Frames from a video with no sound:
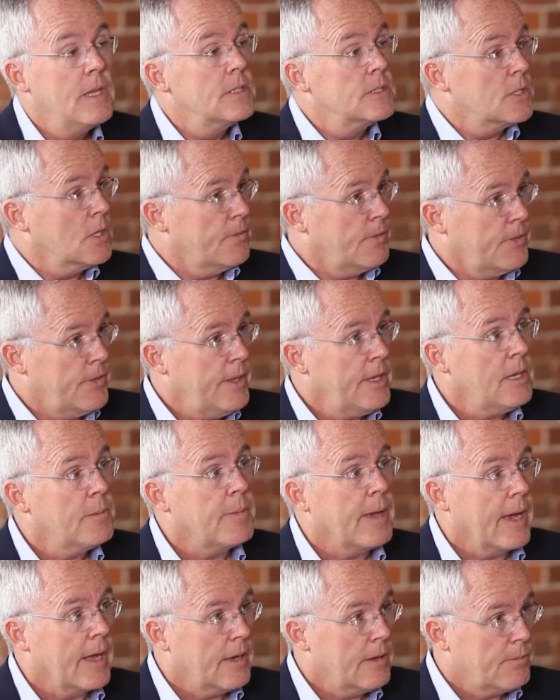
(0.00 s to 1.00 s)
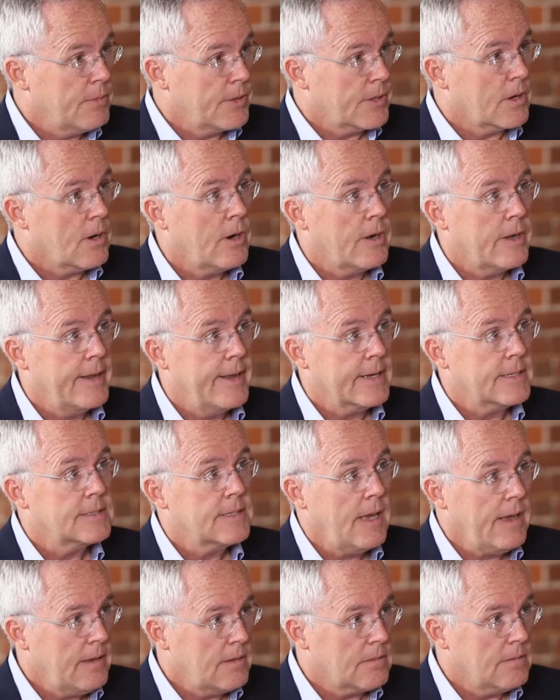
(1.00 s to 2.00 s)
So if you think about it, with the cardiac
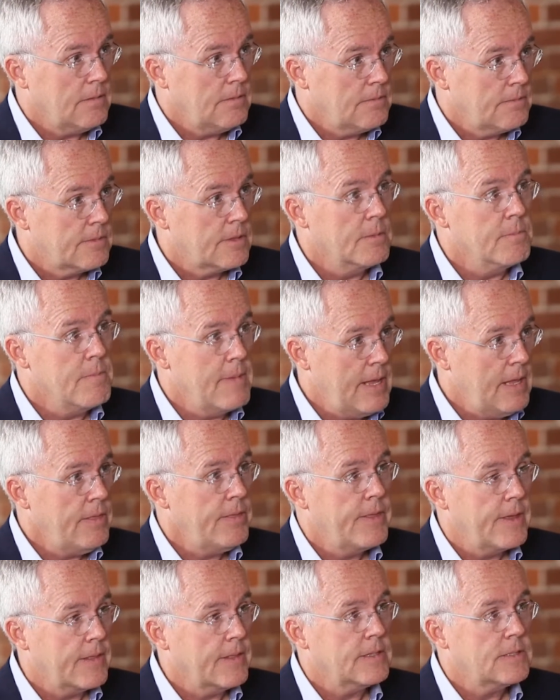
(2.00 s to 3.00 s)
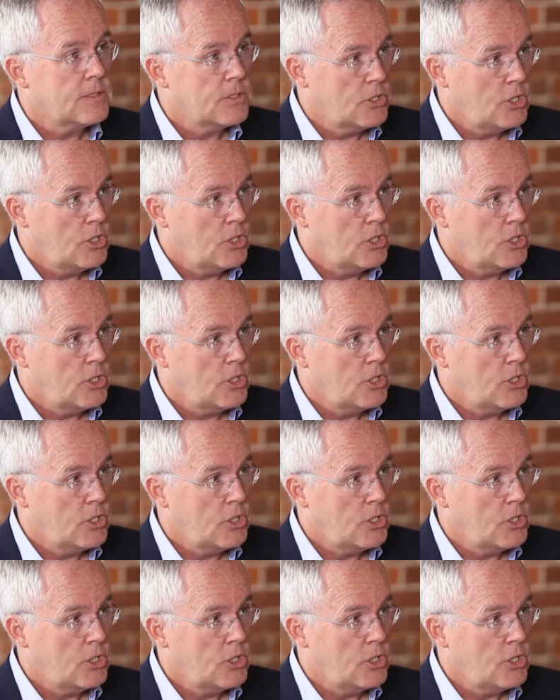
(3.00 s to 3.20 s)
cycle, the main thing that's